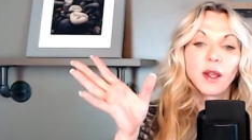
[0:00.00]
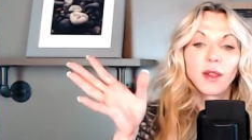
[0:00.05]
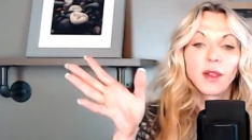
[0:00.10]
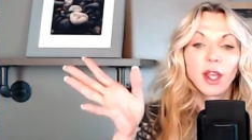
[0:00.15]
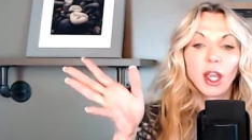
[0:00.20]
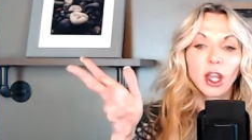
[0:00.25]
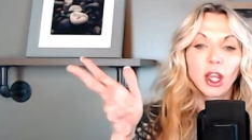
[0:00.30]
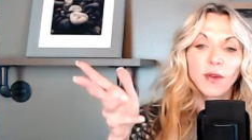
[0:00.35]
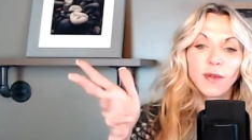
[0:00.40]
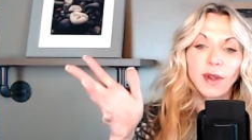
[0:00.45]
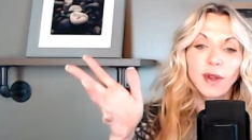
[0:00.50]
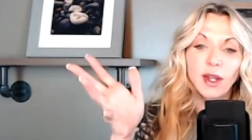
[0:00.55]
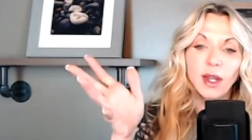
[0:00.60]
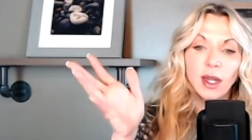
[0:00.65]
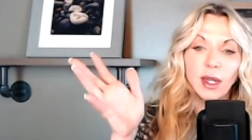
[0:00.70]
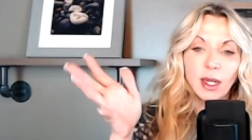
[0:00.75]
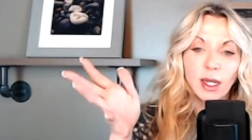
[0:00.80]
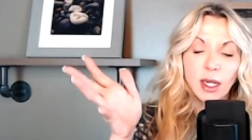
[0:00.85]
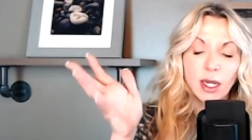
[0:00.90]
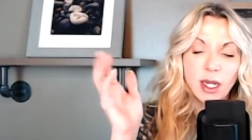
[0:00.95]
The COVID
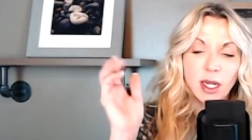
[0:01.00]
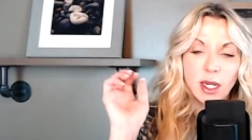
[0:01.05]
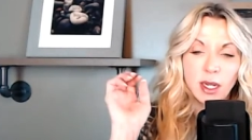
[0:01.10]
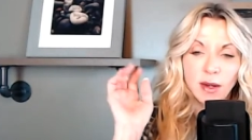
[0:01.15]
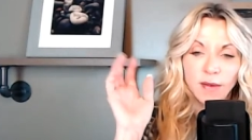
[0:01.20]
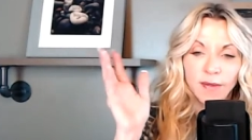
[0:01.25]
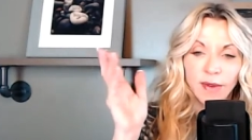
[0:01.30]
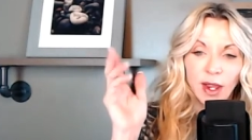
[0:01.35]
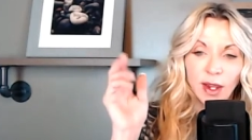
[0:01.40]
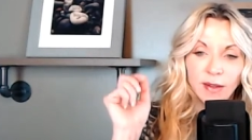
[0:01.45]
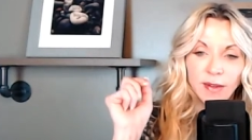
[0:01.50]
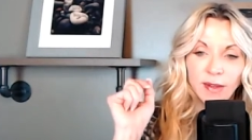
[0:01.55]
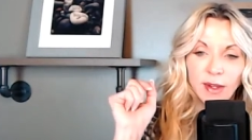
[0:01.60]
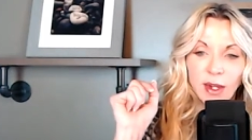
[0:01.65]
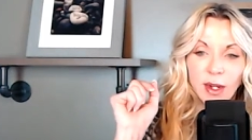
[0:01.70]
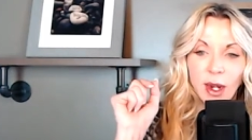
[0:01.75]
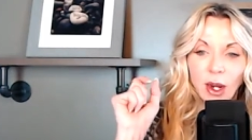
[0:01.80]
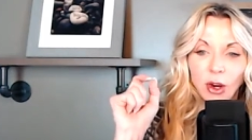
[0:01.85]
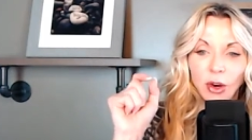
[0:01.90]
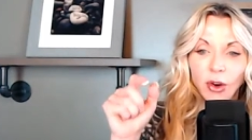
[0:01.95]
19
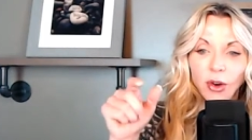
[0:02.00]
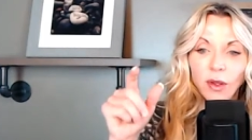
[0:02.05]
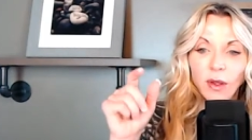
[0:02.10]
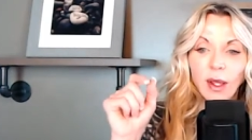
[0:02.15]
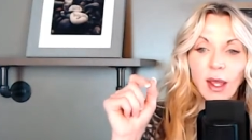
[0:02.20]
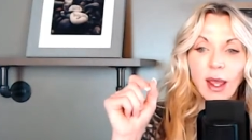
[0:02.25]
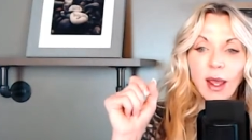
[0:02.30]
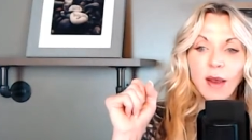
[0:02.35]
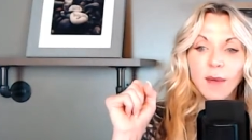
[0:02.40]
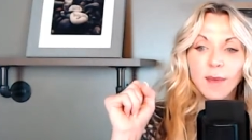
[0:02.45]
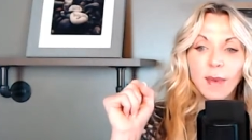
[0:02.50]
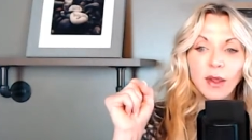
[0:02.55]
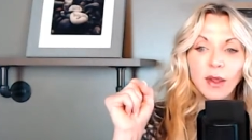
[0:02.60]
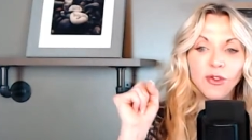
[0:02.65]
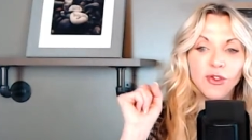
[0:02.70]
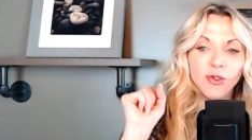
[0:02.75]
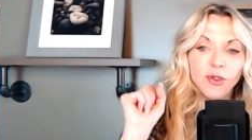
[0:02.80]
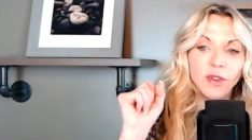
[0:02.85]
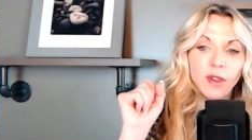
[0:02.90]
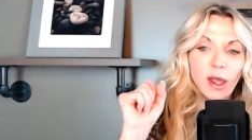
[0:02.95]
vaccine and currently have
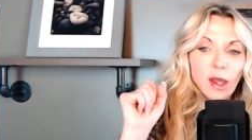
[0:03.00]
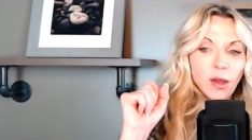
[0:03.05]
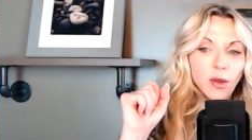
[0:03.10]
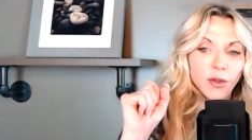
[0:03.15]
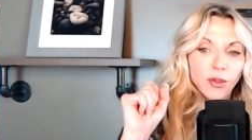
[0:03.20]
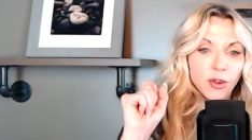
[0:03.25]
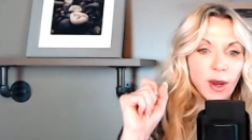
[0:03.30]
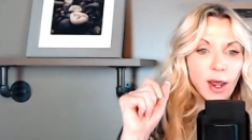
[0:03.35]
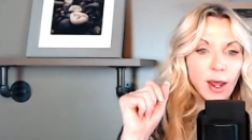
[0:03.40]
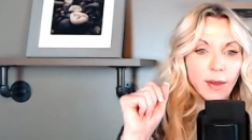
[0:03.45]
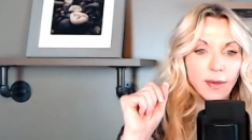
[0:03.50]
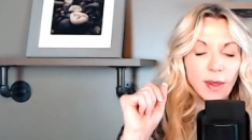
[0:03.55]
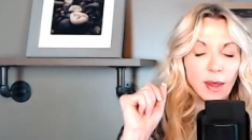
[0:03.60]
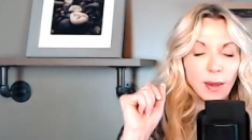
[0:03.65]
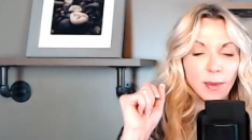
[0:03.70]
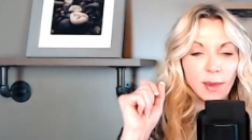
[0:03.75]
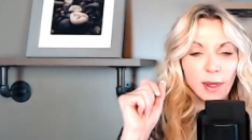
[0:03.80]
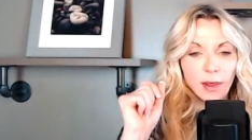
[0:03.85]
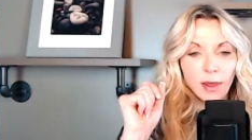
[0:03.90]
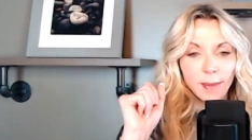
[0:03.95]
menstrual cycles or had
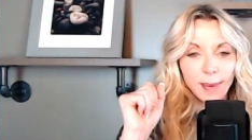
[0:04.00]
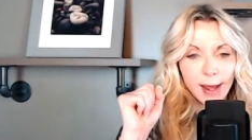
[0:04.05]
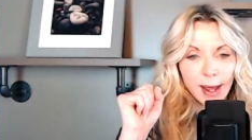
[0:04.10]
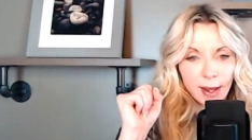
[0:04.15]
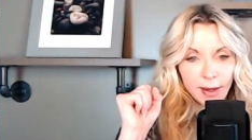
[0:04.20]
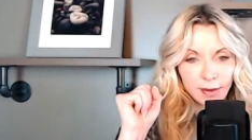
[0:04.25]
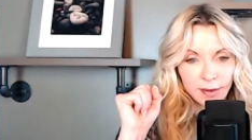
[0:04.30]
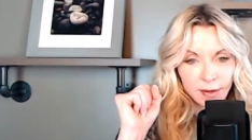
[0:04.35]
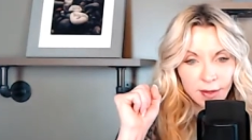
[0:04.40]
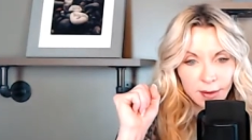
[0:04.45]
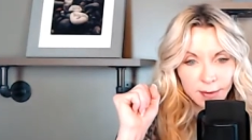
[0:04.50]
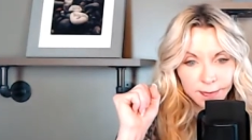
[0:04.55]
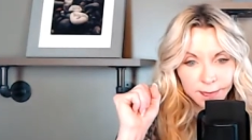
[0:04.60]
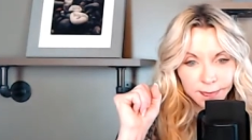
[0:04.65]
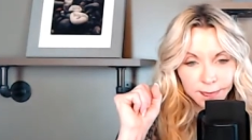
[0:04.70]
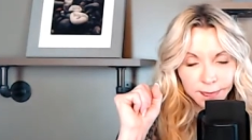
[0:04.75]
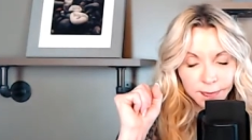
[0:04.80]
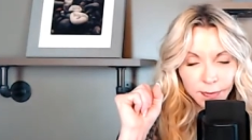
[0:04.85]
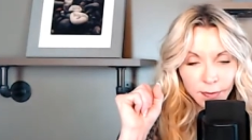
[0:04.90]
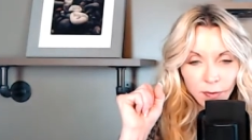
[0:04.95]
them in the past.
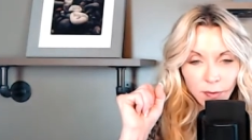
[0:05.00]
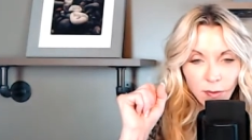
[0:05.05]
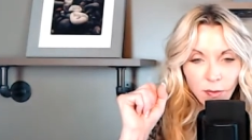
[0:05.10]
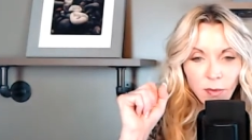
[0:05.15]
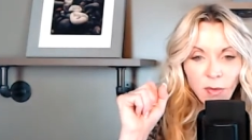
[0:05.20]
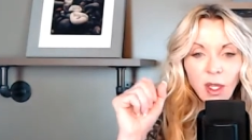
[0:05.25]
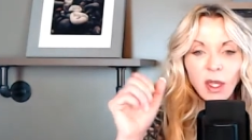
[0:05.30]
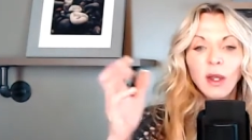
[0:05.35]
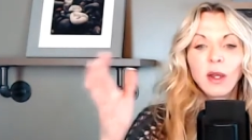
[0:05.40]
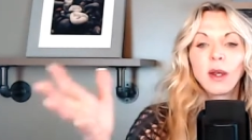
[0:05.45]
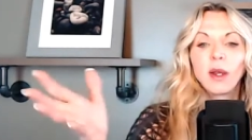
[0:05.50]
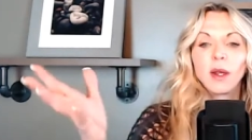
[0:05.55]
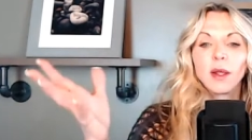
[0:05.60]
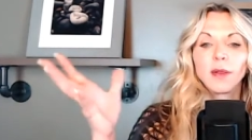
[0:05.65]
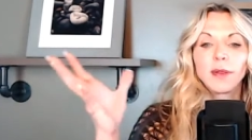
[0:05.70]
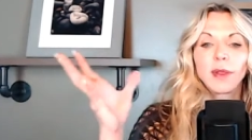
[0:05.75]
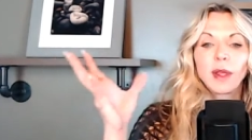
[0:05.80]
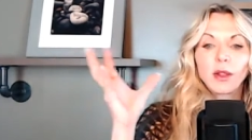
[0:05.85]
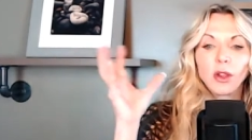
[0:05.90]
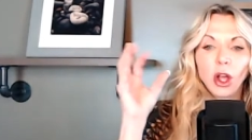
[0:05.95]

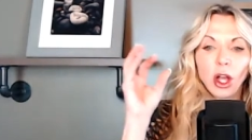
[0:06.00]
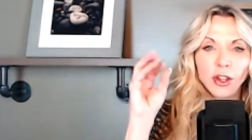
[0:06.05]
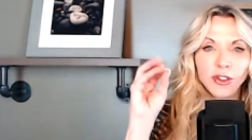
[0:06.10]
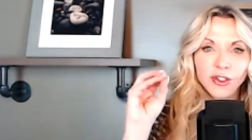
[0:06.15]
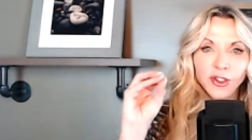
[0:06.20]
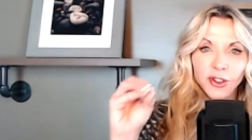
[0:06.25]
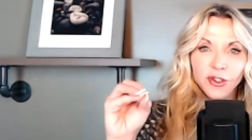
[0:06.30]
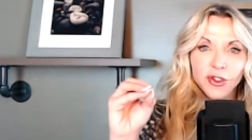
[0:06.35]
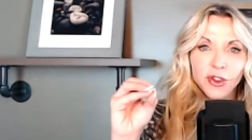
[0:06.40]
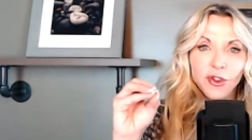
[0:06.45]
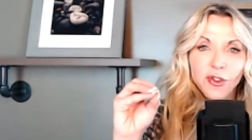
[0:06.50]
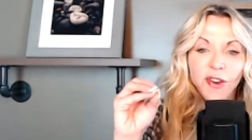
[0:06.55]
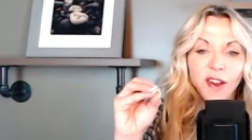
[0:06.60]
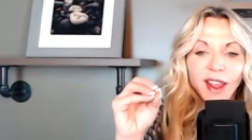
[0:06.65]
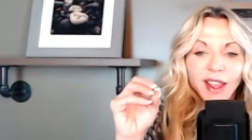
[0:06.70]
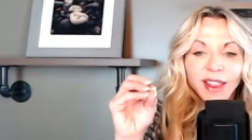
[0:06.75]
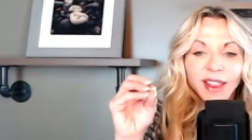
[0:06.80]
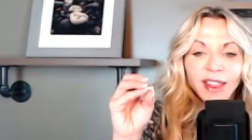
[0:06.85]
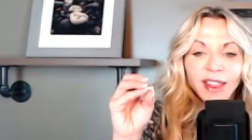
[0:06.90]
They launched the survey,